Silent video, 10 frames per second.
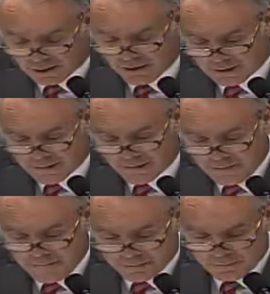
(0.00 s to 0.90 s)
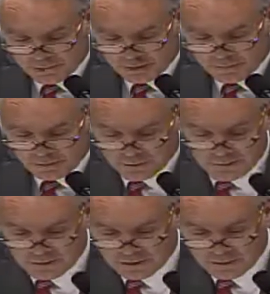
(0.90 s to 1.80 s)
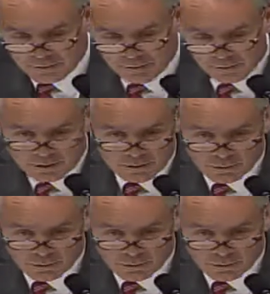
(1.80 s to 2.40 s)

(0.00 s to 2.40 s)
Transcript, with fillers: like uh, personally, I, would like to